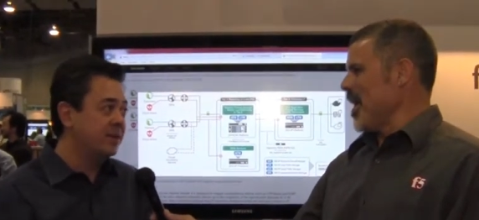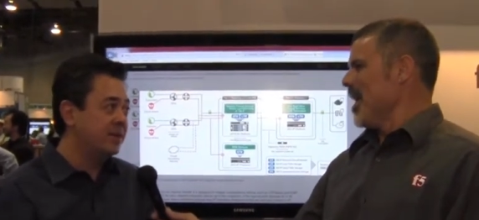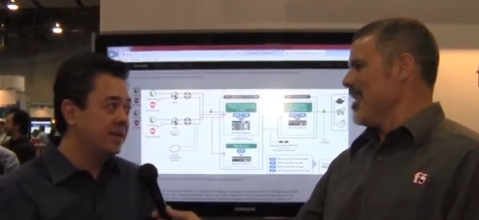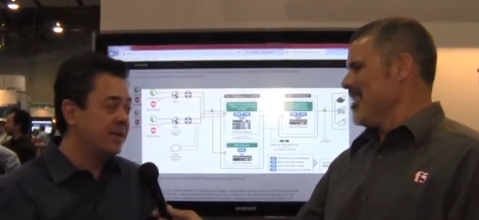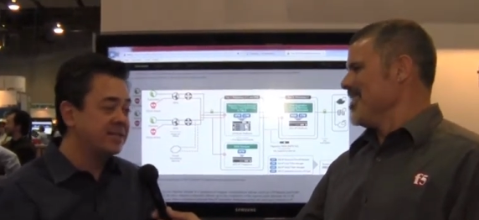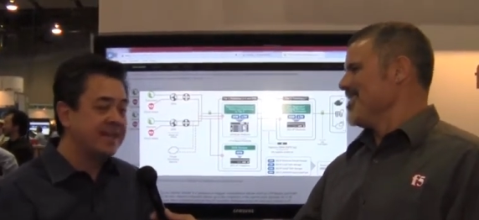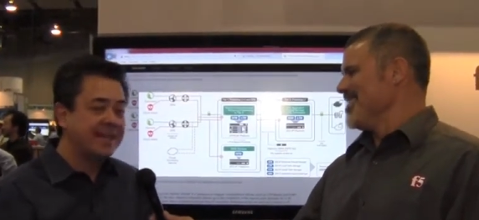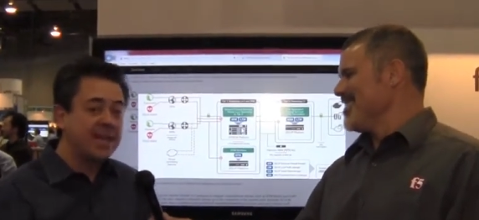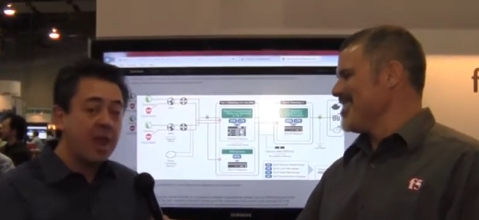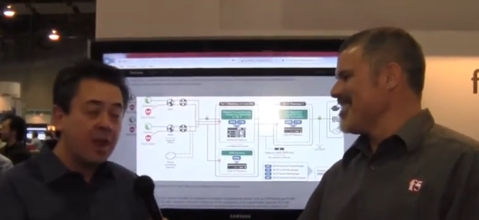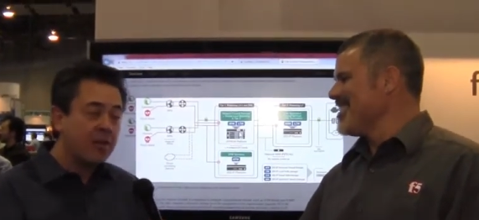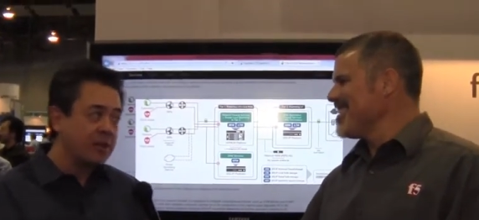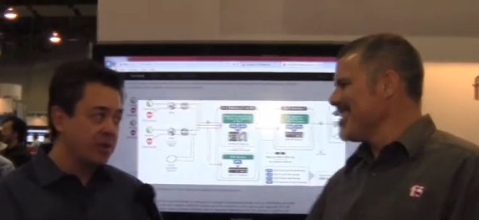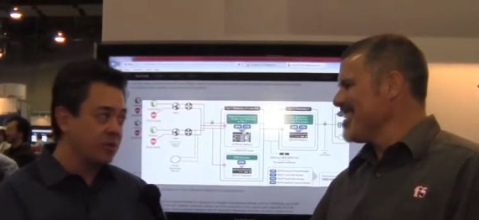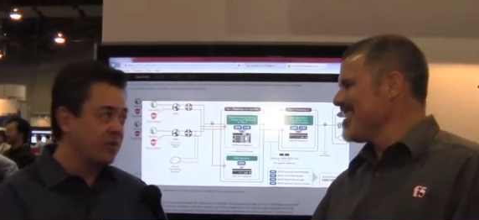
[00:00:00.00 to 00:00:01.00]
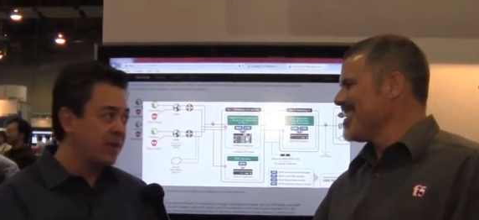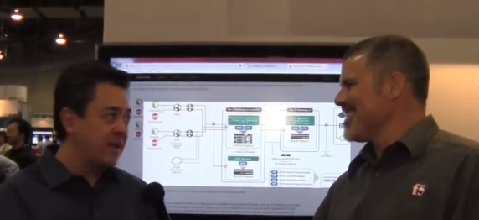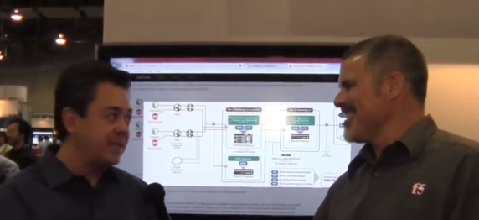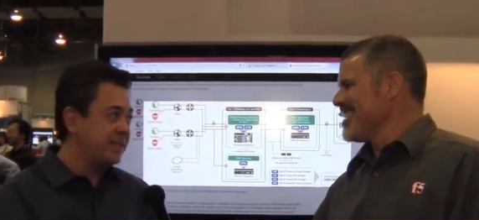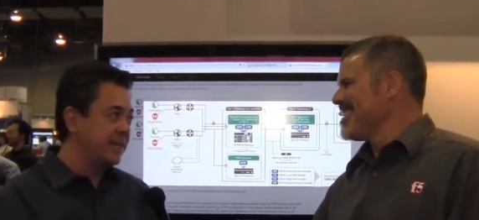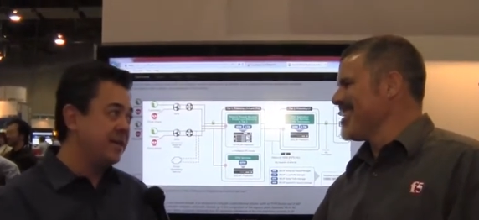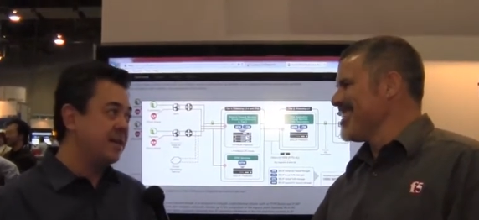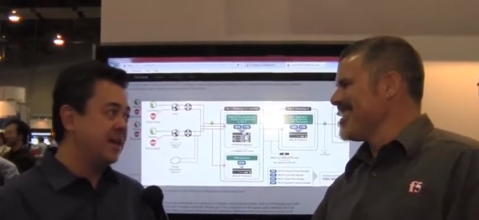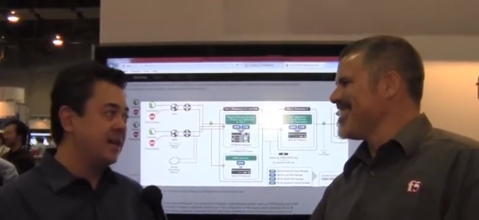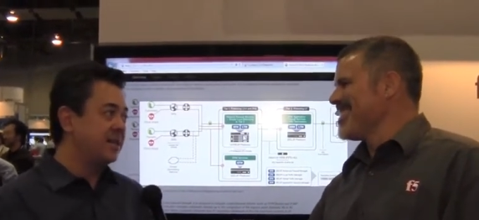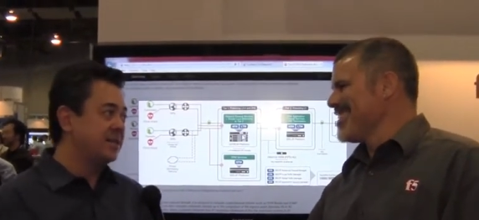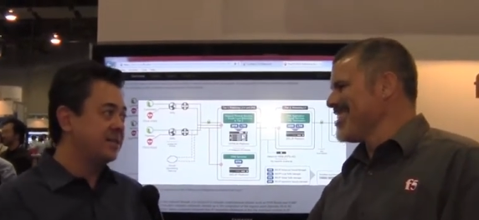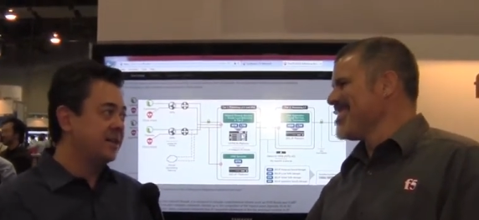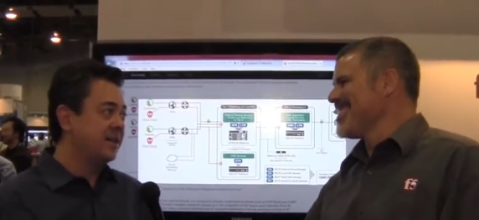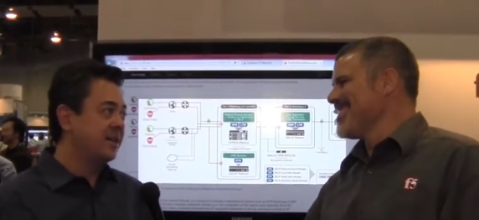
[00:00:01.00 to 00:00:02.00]
Speaker 1: Yeah. That's like carrier grade
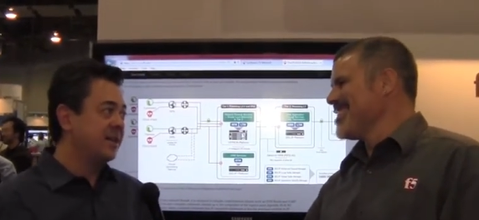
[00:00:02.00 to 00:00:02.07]
DDoS.